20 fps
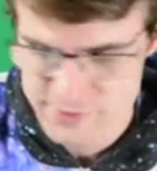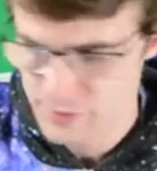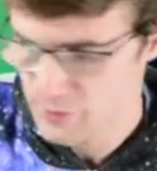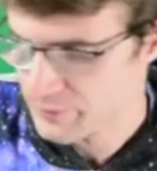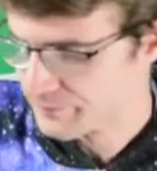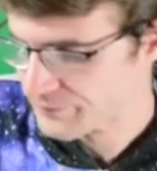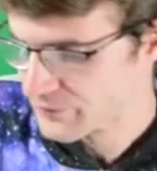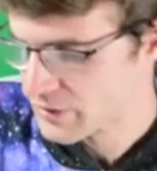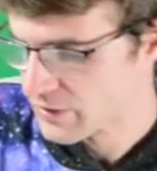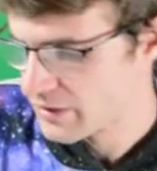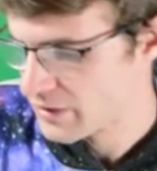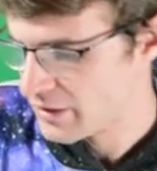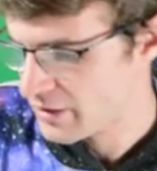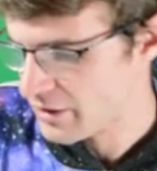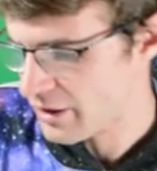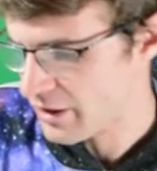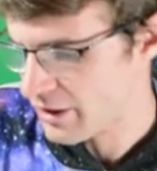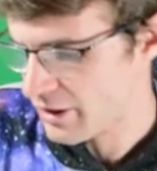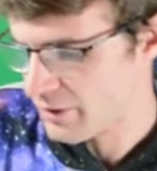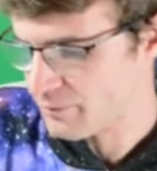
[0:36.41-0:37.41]
So
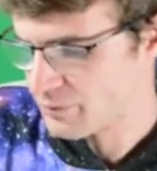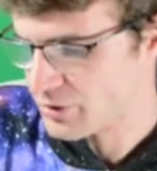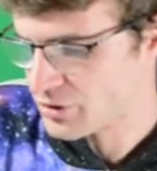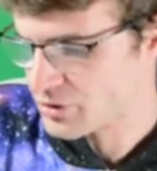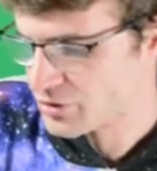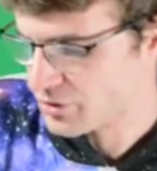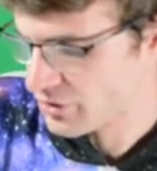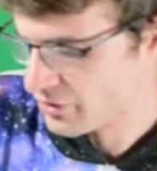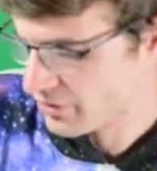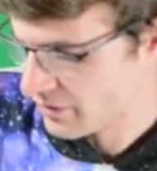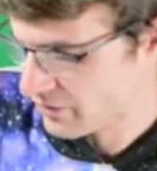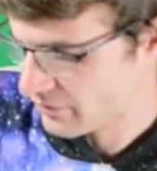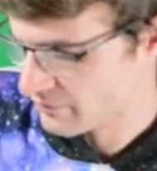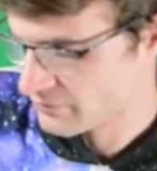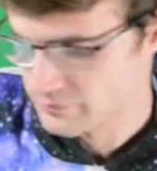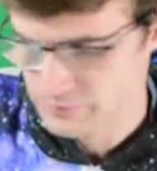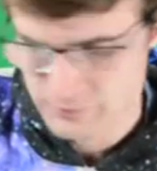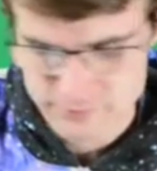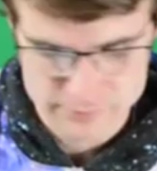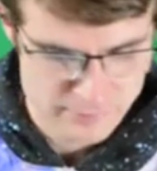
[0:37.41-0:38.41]
be sure to
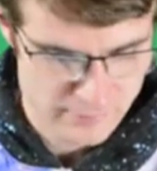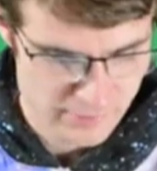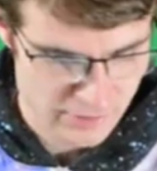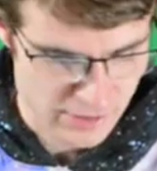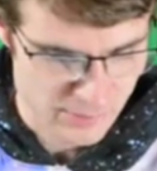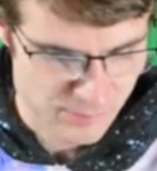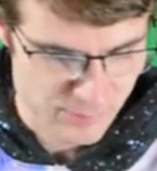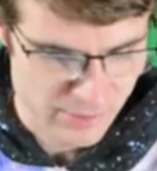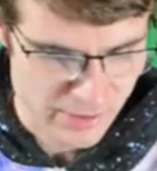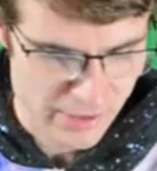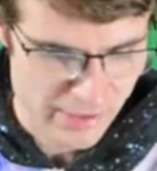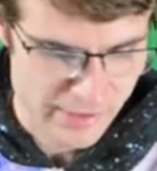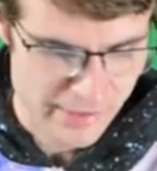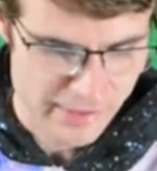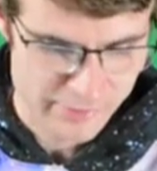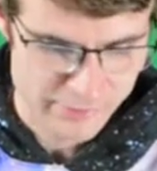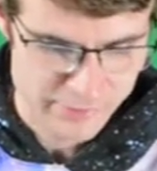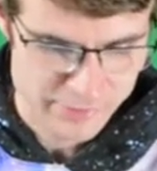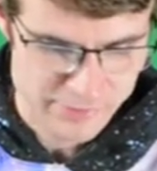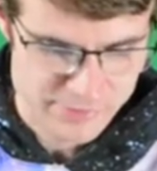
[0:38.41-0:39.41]
keep an eye
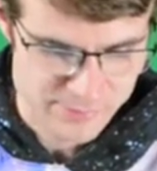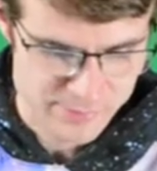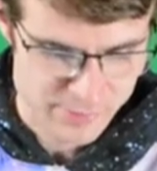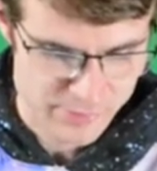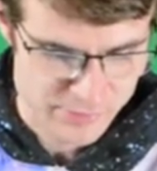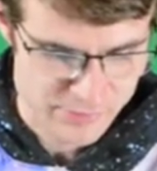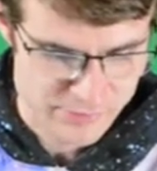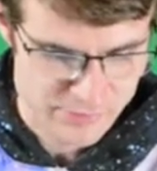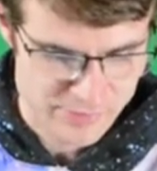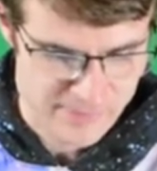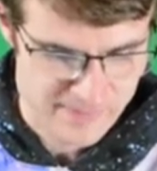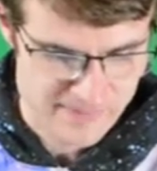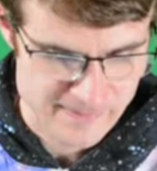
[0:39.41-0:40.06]
out, I suppose.